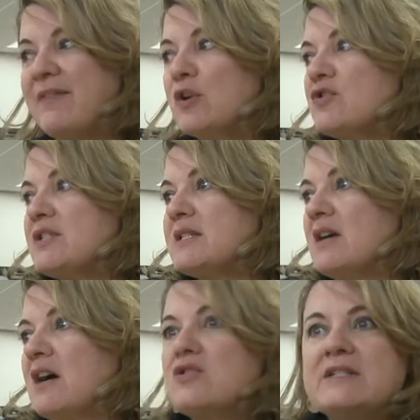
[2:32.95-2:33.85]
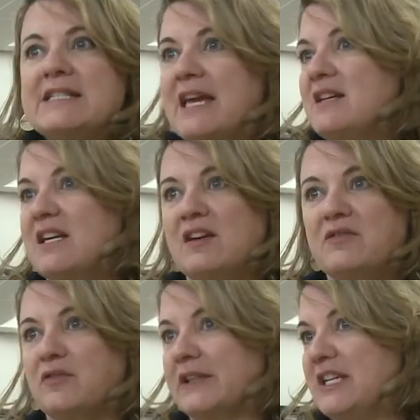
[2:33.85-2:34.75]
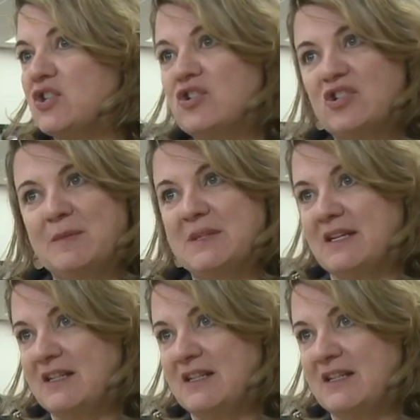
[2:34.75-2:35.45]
and their just understanding of relationships and